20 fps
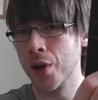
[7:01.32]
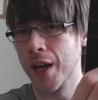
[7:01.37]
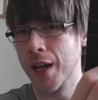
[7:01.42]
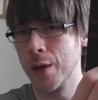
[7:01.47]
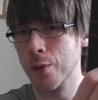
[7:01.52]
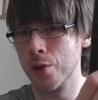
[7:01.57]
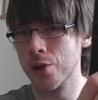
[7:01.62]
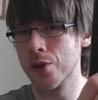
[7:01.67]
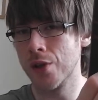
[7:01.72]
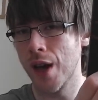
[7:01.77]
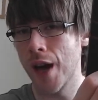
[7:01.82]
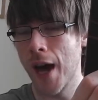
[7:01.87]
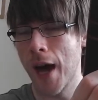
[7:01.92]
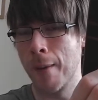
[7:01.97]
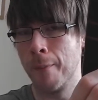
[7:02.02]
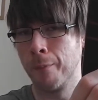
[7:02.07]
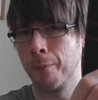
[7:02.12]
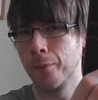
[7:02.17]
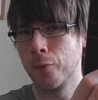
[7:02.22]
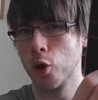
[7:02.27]
and it was
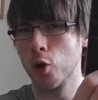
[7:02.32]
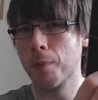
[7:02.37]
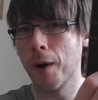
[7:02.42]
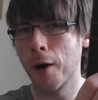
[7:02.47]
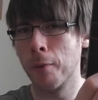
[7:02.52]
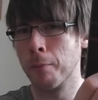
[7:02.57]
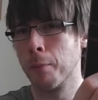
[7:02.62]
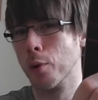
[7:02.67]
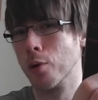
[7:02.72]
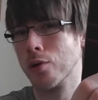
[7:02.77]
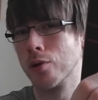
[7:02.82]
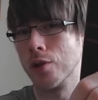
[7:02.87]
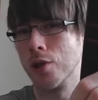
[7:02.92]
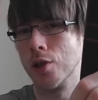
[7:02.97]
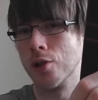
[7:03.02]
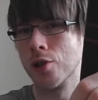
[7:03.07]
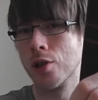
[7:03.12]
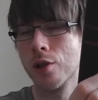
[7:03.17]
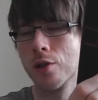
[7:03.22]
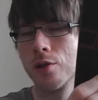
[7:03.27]
£2
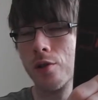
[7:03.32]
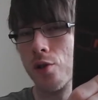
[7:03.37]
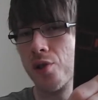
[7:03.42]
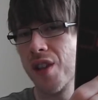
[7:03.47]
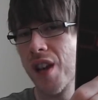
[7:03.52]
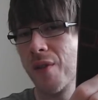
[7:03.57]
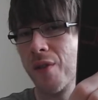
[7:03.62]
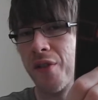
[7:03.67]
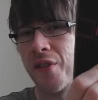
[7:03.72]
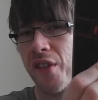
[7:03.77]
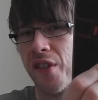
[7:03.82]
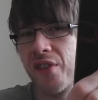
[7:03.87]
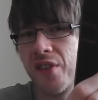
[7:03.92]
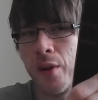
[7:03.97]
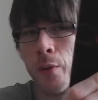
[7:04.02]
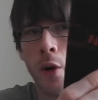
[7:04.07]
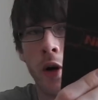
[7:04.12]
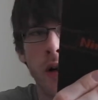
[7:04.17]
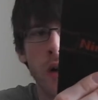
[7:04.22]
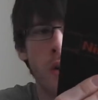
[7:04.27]
postage, so
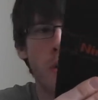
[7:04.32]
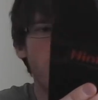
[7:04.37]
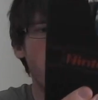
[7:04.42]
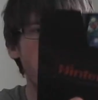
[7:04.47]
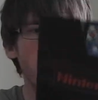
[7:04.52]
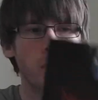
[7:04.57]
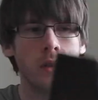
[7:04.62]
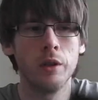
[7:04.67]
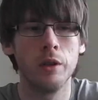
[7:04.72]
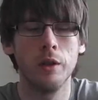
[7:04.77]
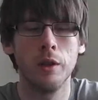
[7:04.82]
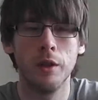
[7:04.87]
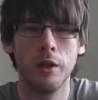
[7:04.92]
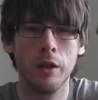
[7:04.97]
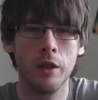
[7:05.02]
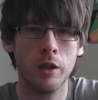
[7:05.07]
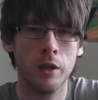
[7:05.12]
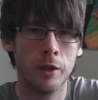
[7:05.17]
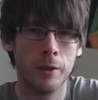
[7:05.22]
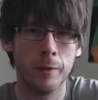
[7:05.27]
£7.51 in all,
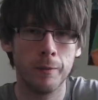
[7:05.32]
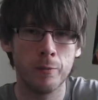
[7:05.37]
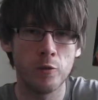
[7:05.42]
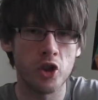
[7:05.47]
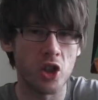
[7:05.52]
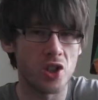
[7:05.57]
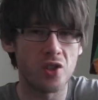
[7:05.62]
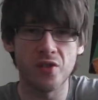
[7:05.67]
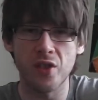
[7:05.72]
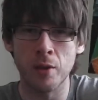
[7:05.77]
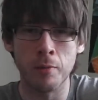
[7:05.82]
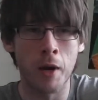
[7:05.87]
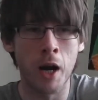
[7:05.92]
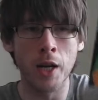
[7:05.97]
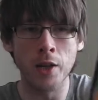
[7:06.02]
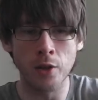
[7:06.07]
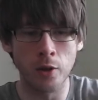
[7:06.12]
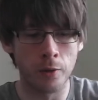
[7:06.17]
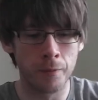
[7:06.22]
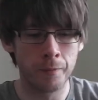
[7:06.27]
just for the
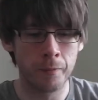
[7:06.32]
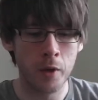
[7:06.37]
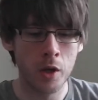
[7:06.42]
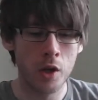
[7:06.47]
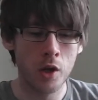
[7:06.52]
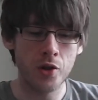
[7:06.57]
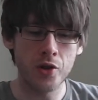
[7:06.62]
manual.